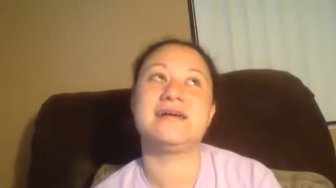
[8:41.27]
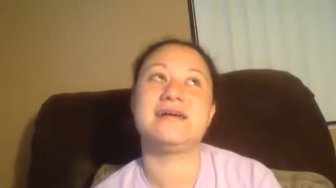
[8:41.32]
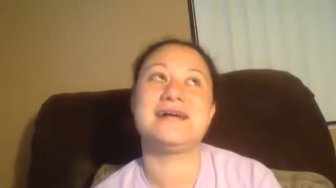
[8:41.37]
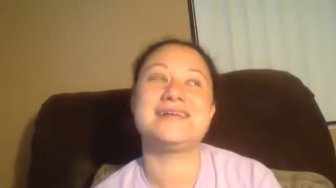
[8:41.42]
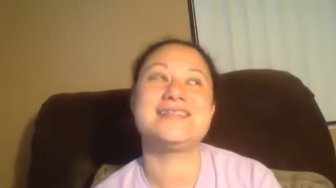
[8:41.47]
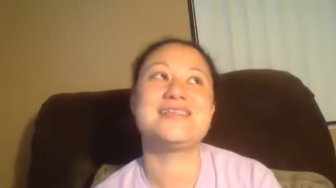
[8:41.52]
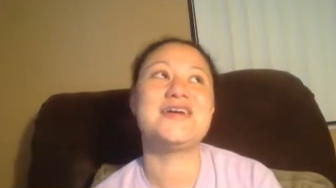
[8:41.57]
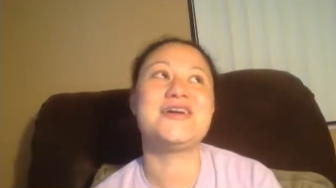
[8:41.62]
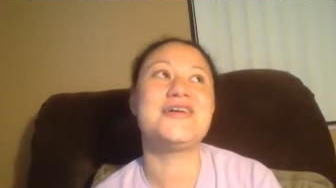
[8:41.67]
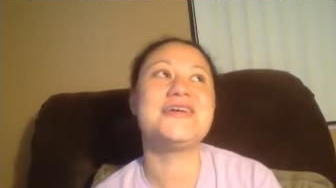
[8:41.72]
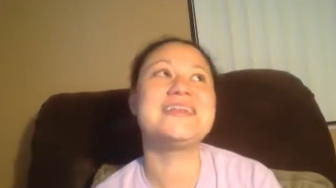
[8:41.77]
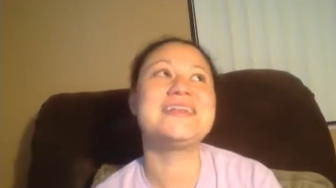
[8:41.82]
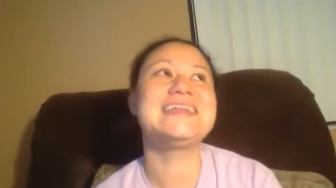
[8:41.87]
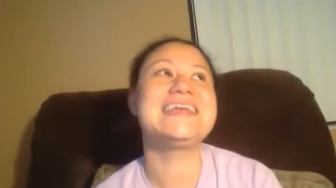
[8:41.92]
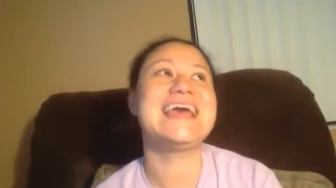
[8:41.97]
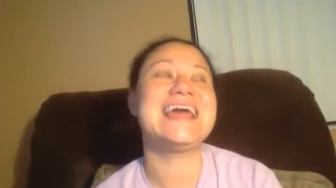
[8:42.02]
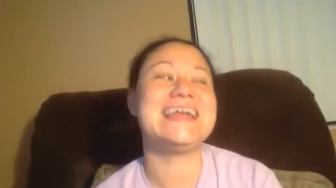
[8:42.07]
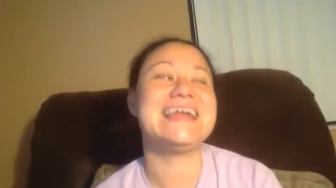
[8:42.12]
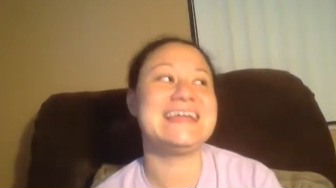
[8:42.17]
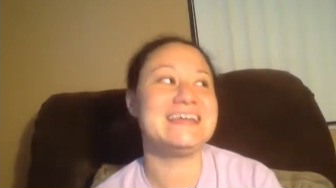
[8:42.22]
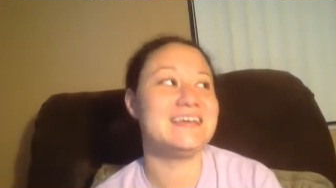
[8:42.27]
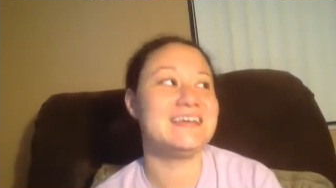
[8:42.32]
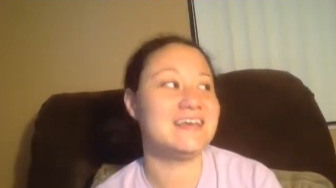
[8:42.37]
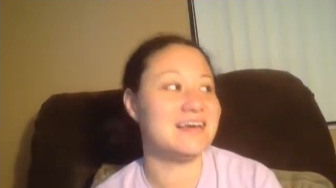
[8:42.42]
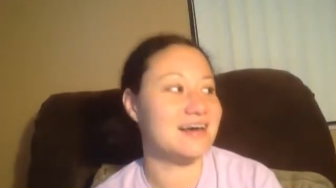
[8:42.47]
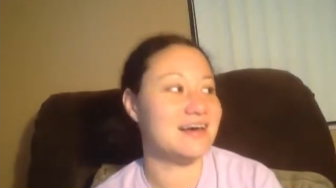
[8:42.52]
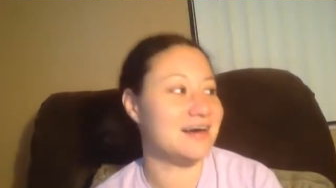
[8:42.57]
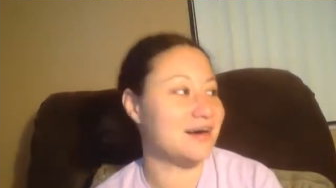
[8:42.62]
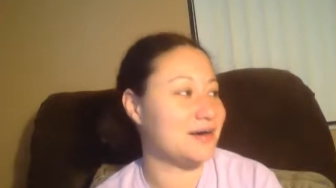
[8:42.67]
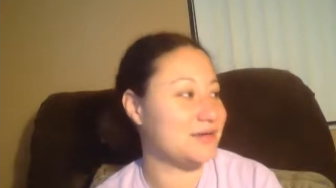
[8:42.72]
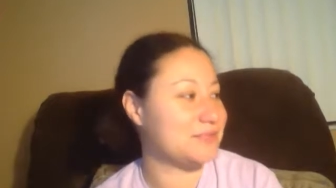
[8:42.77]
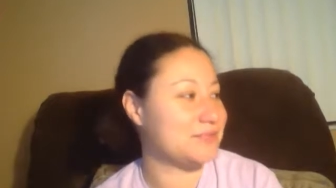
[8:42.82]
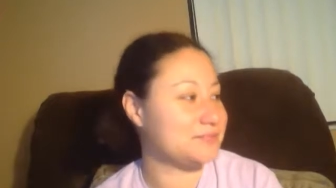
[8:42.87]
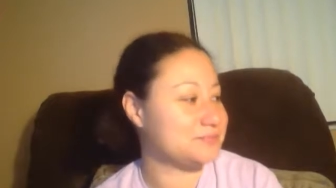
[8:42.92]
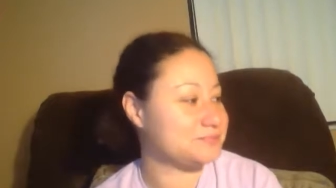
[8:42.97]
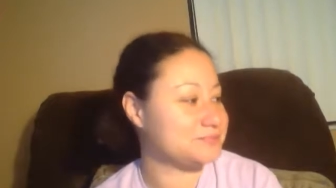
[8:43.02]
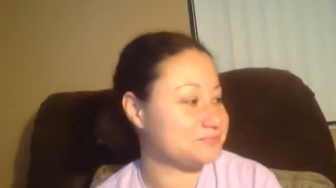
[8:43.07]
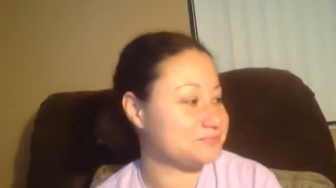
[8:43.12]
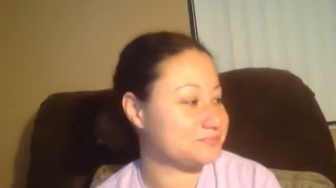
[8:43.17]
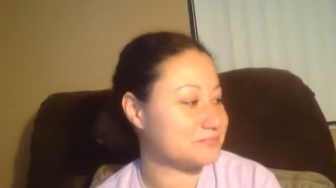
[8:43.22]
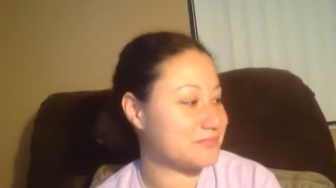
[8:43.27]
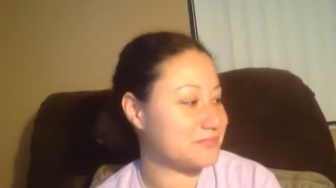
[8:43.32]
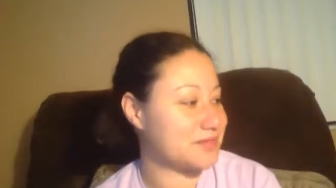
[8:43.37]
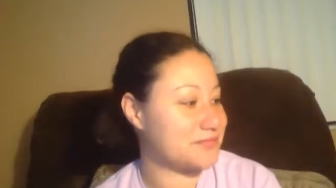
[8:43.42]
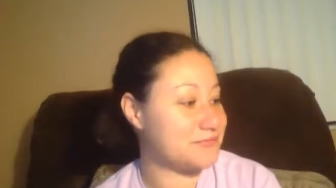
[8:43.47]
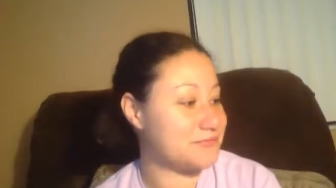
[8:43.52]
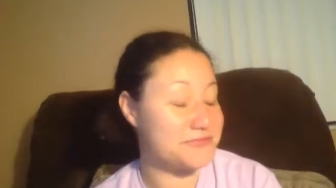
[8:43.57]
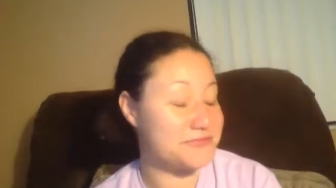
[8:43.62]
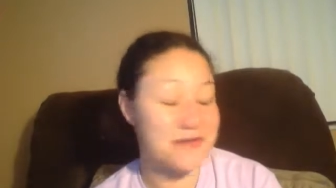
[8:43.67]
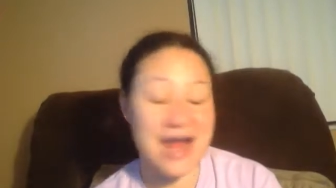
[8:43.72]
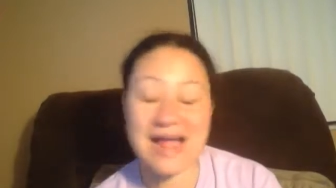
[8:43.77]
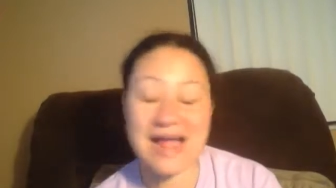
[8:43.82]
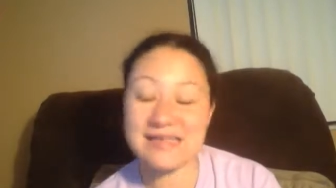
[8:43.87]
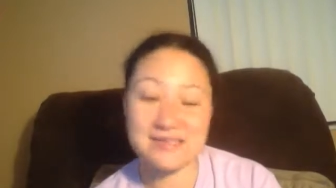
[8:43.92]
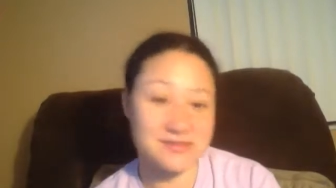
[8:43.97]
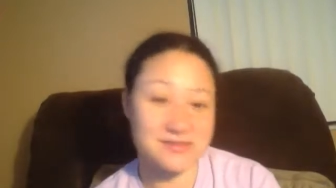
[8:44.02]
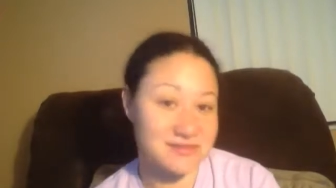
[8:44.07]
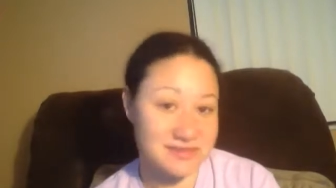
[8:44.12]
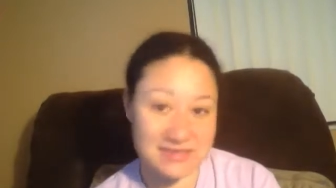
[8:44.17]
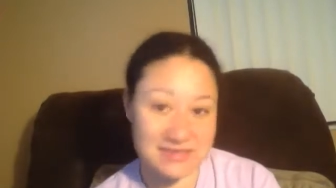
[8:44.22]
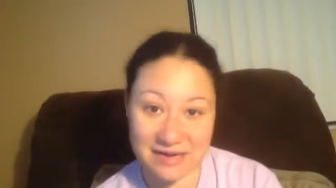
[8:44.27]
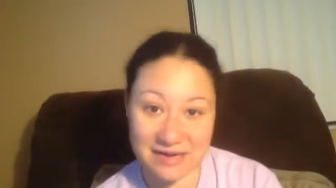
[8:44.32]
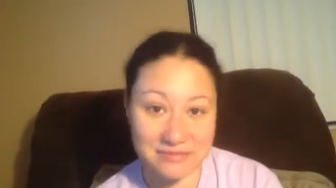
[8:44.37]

I started getting um, frazzled.